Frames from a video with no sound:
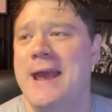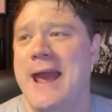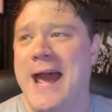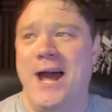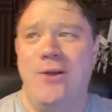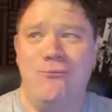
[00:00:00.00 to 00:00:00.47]

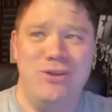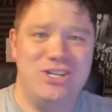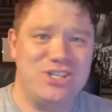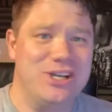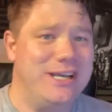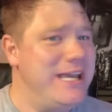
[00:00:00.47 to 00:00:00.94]
And
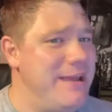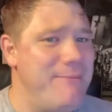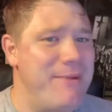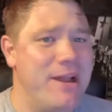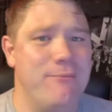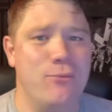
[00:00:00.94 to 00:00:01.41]
recently he
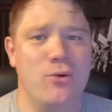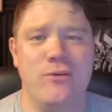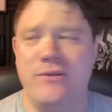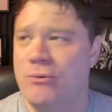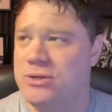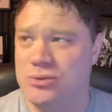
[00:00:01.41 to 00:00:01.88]
made a movie
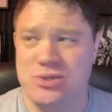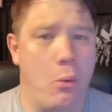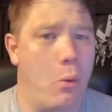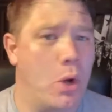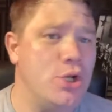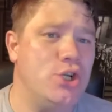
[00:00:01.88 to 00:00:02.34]
which was a
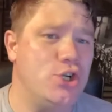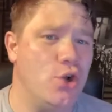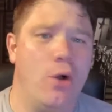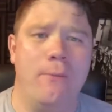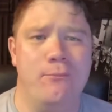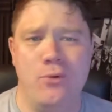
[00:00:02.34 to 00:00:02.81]

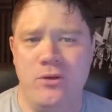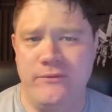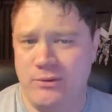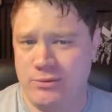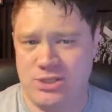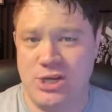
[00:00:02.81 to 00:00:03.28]
one-shot movie,
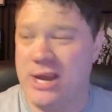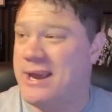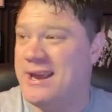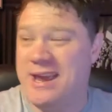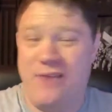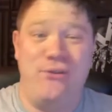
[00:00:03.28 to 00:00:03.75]
which,
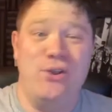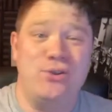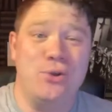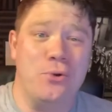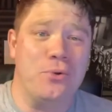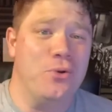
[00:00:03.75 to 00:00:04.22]
if you
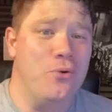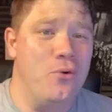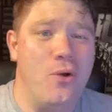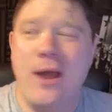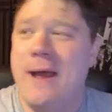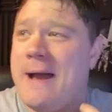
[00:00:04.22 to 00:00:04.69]
don't know,
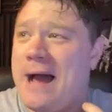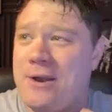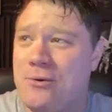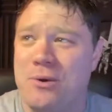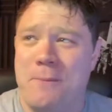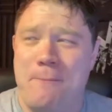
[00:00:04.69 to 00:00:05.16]
I don't
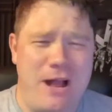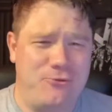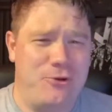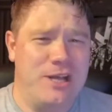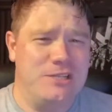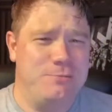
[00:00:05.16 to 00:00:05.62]
want to
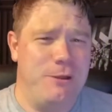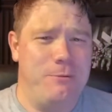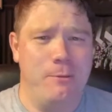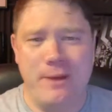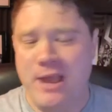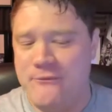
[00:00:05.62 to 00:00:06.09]
patronize people,
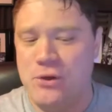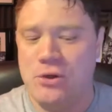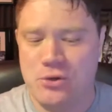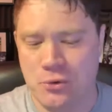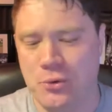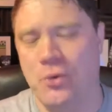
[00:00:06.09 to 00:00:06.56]
but if you
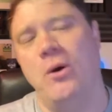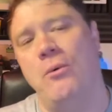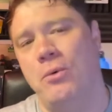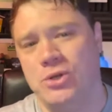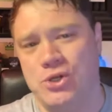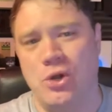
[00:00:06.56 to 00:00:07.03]
don't know, a
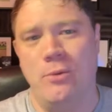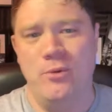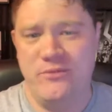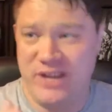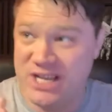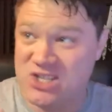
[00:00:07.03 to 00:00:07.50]
one-shot
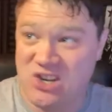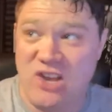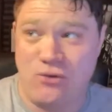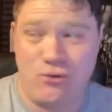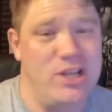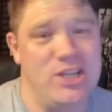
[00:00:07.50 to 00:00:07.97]
movie is
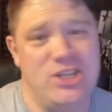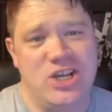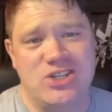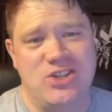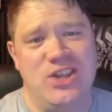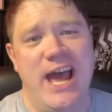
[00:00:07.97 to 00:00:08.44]
literally
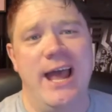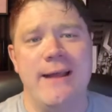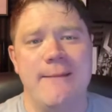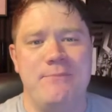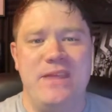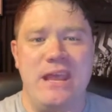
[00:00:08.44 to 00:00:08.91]
just that.
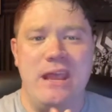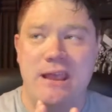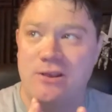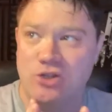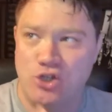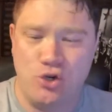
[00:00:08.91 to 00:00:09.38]
They
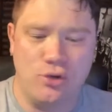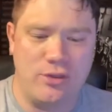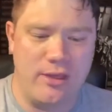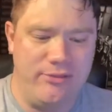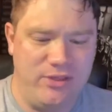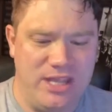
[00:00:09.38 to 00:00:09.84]
shoot
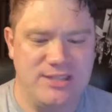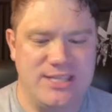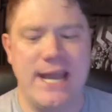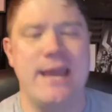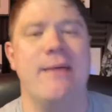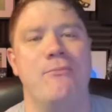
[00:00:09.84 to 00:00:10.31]
the
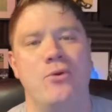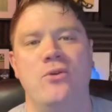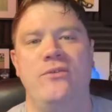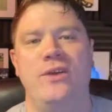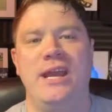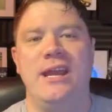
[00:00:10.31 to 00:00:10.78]
entire
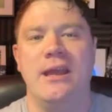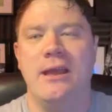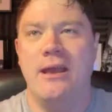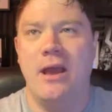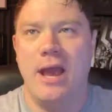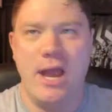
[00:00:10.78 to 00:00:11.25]
movie
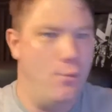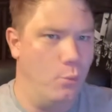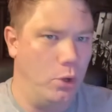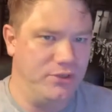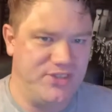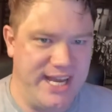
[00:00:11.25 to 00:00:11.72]
in
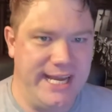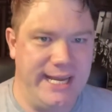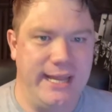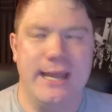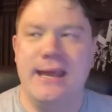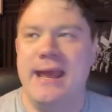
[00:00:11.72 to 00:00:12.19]
one take.
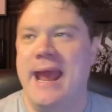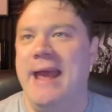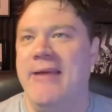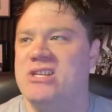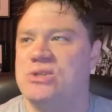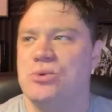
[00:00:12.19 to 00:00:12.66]

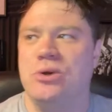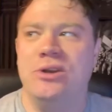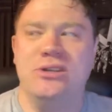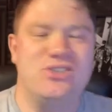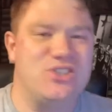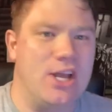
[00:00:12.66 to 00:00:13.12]
This one
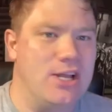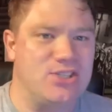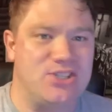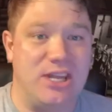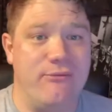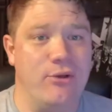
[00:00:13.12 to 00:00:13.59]
stars
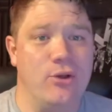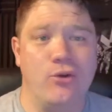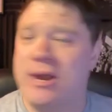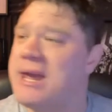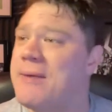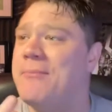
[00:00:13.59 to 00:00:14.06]
Stephen
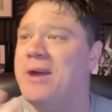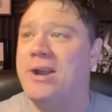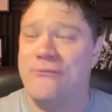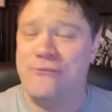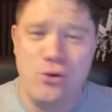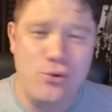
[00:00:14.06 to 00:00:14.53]
Graham, and
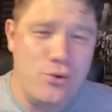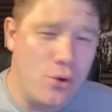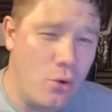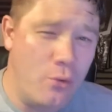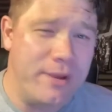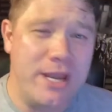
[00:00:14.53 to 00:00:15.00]
if you
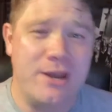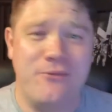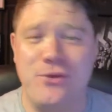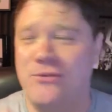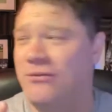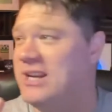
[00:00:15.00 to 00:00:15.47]
know me and if
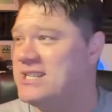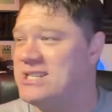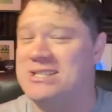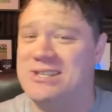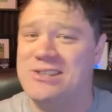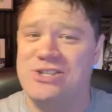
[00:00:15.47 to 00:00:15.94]
you've
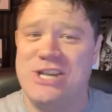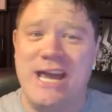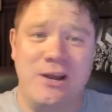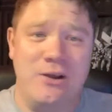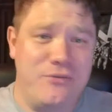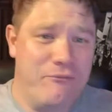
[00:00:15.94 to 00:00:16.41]
listened to the
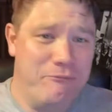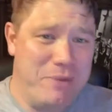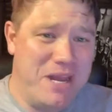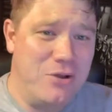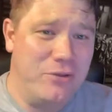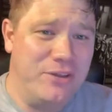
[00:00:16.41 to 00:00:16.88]
channel, if you've
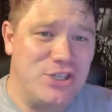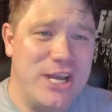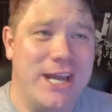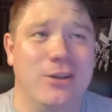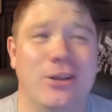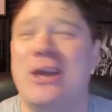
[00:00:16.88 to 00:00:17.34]
been on the
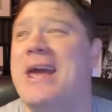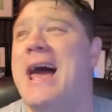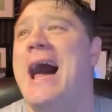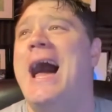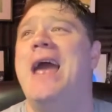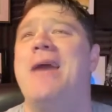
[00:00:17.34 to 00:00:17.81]
channel,
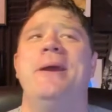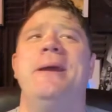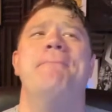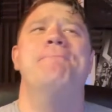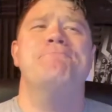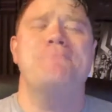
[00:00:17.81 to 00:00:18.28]
I'm a
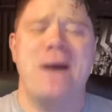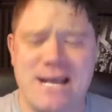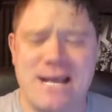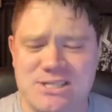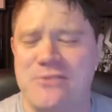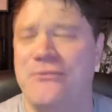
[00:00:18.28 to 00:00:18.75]

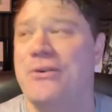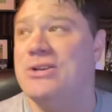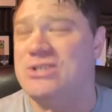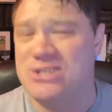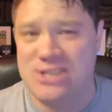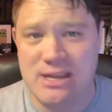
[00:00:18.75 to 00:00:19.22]
massive
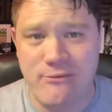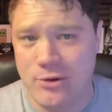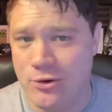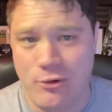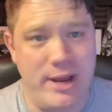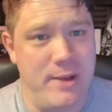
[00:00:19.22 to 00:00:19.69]
Stephen
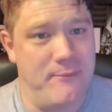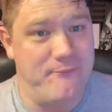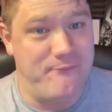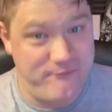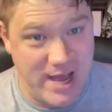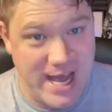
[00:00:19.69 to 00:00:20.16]
Graham
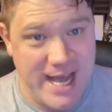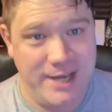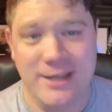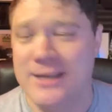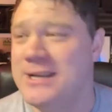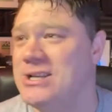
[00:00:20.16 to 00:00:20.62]
fan.
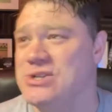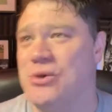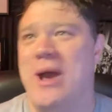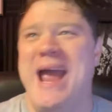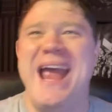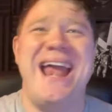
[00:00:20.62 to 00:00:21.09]
So
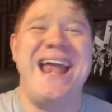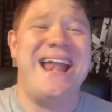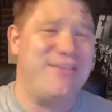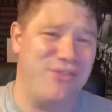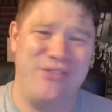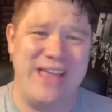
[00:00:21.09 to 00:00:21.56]

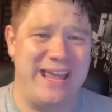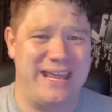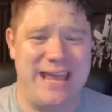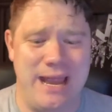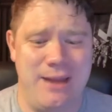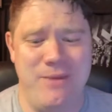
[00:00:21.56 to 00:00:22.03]
anything that
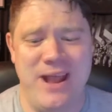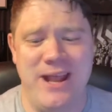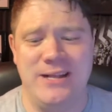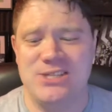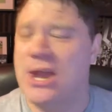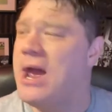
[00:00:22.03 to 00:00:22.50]
guy
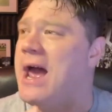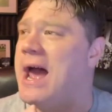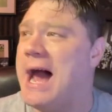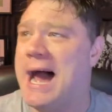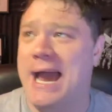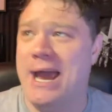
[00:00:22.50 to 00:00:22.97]
makes,
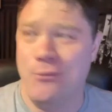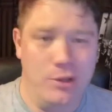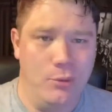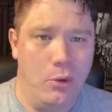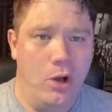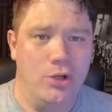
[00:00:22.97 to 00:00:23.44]
I will
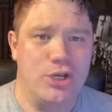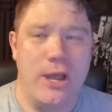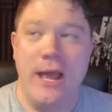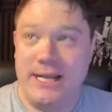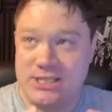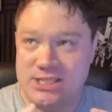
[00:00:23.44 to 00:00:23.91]
watch,
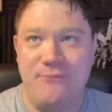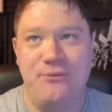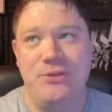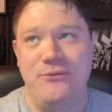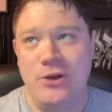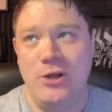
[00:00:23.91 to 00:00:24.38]
except for
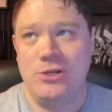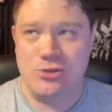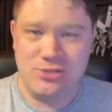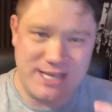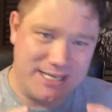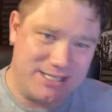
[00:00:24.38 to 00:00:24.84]
The
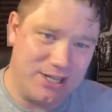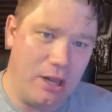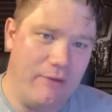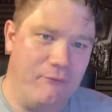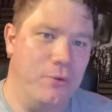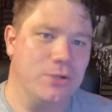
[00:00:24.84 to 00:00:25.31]
Virtues. I still
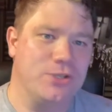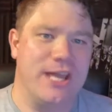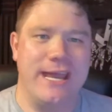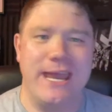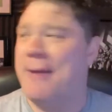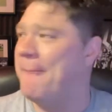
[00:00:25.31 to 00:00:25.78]
haven't watched that
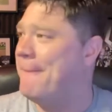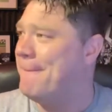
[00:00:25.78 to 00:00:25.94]
yet.